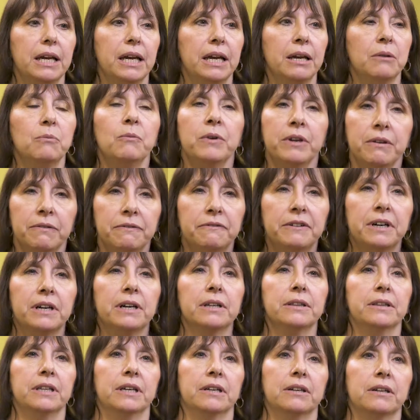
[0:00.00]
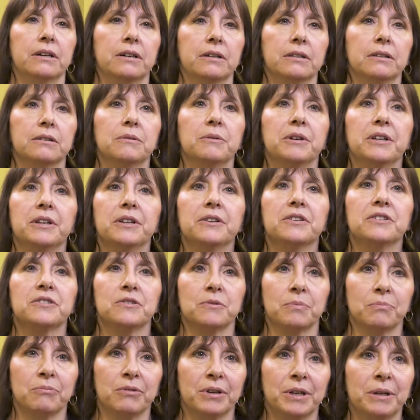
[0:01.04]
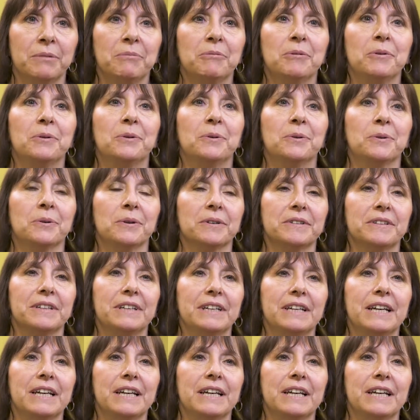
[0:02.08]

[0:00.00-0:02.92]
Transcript: And we fought that all the way to the Supreme Court.